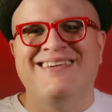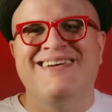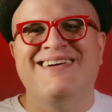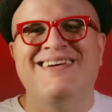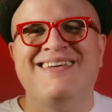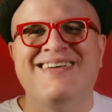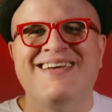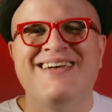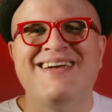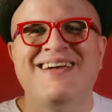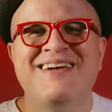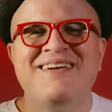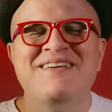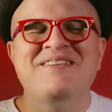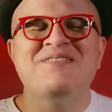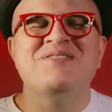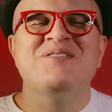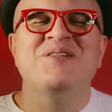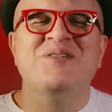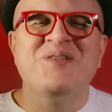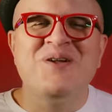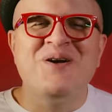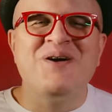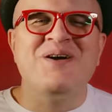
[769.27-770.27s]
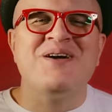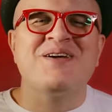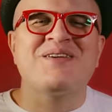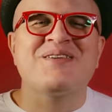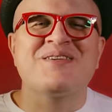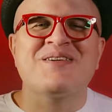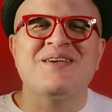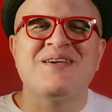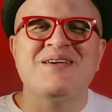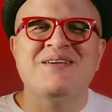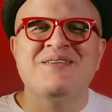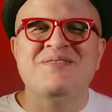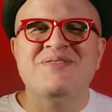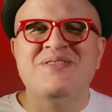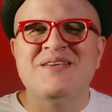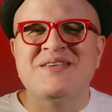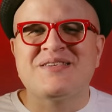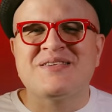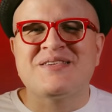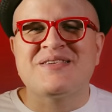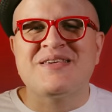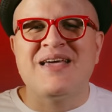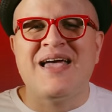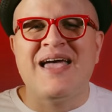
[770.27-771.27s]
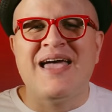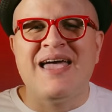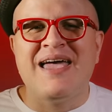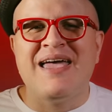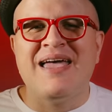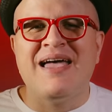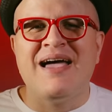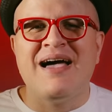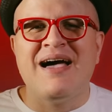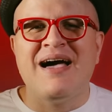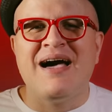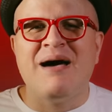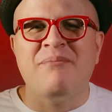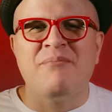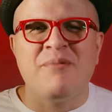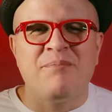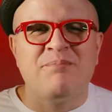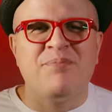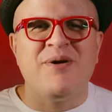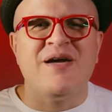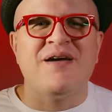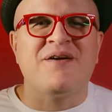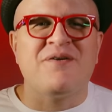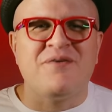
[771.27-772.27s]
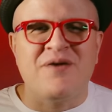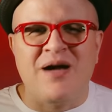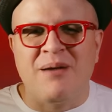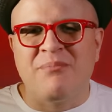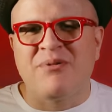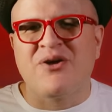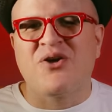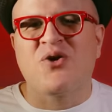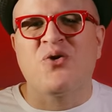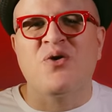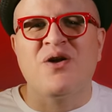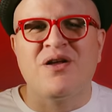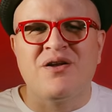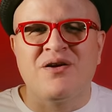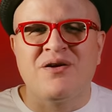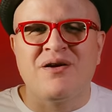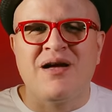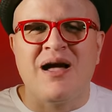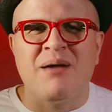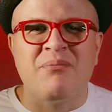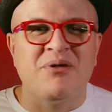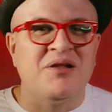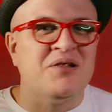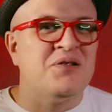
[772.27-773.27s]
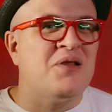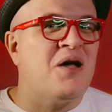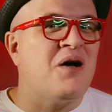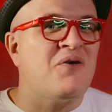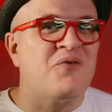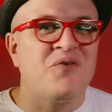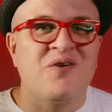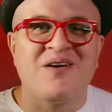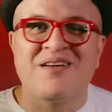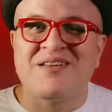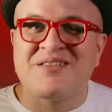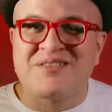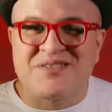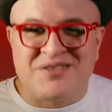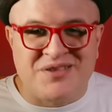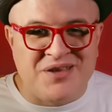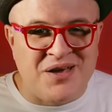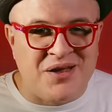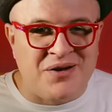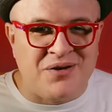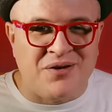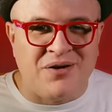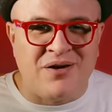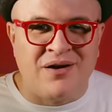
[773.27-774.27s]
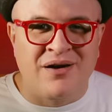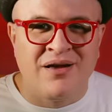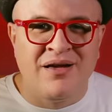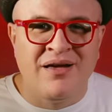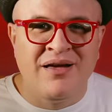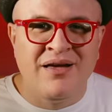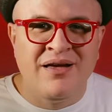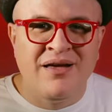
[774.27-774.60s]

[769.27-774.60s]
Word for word: The lyrics that say, uh, I'm a picker, I'm a grinner, I'm a lover and a sinner,